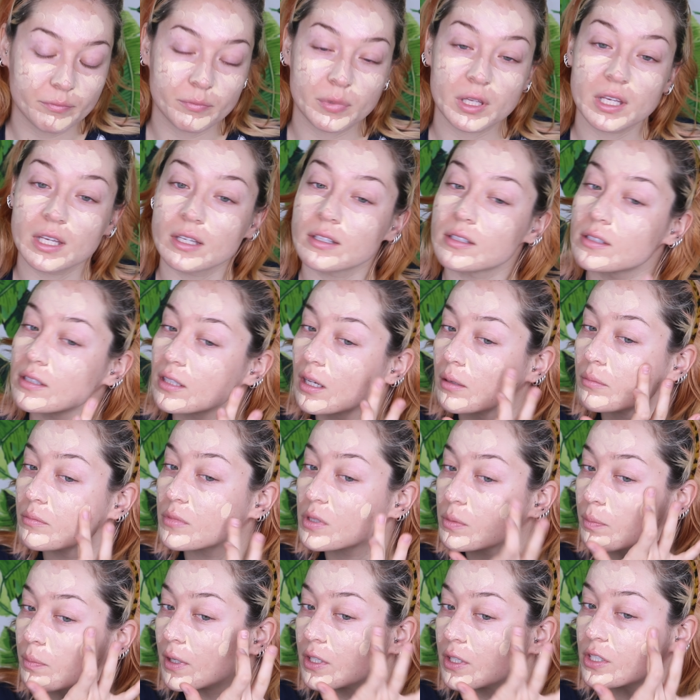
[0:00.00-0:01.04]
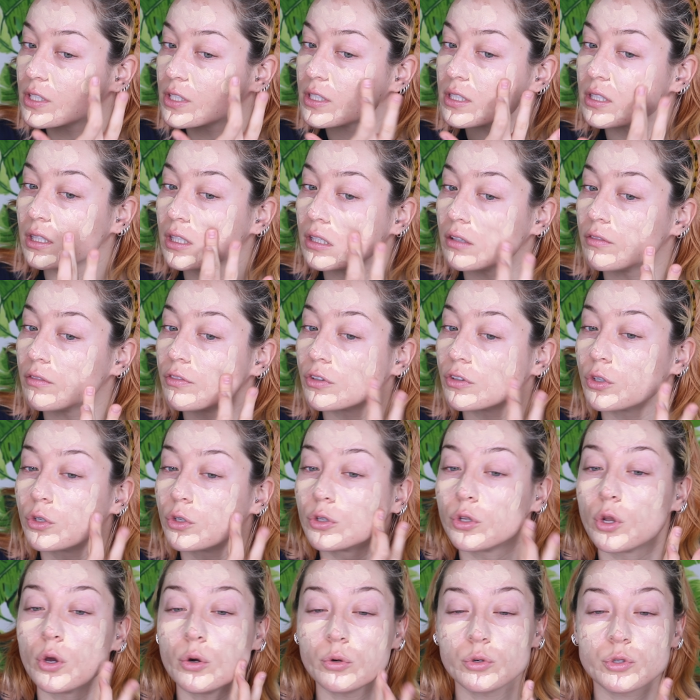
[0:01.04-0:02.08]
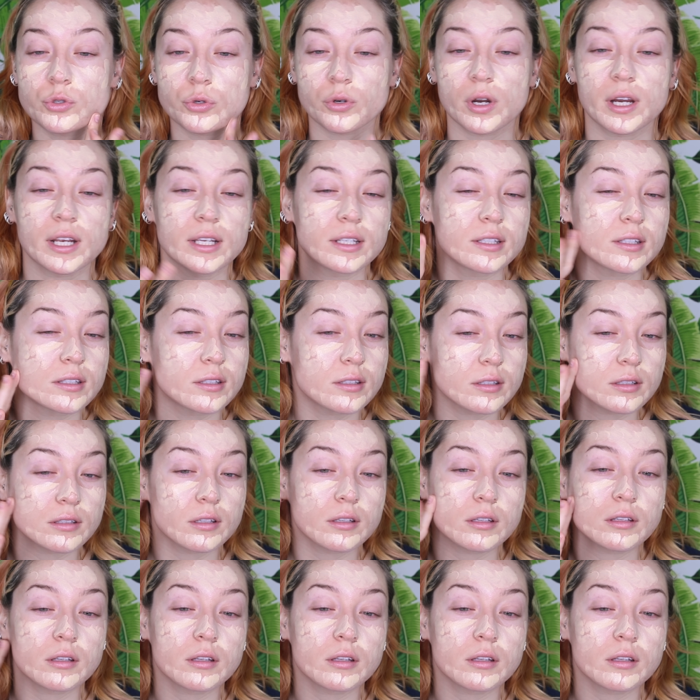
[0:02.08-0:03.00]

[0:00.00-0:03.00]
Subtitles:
because some sponges leave no trace